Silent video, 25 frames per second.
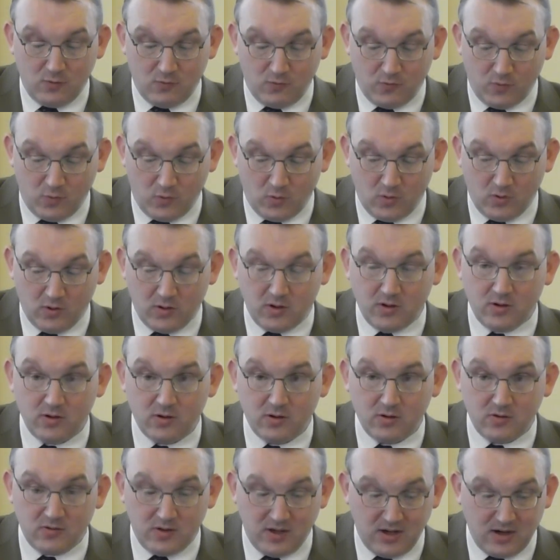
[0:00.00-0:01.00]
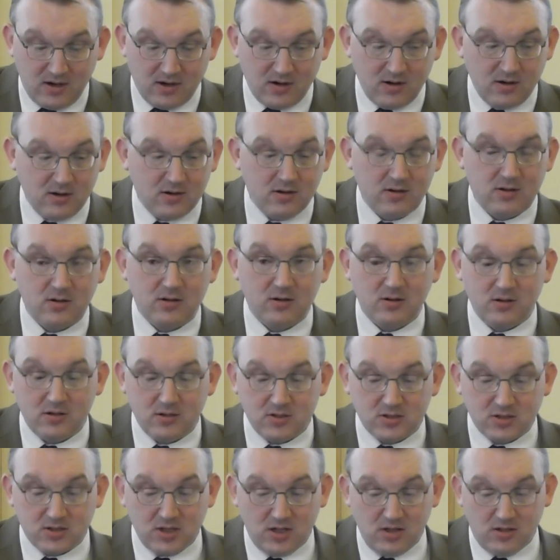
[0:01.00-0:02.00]
for their
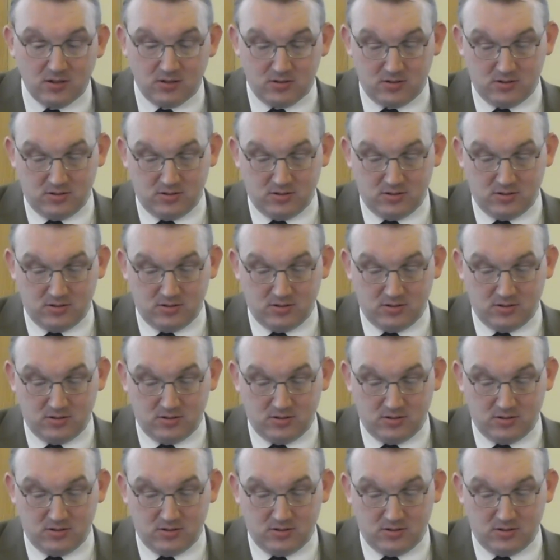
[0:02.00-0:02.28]
sin.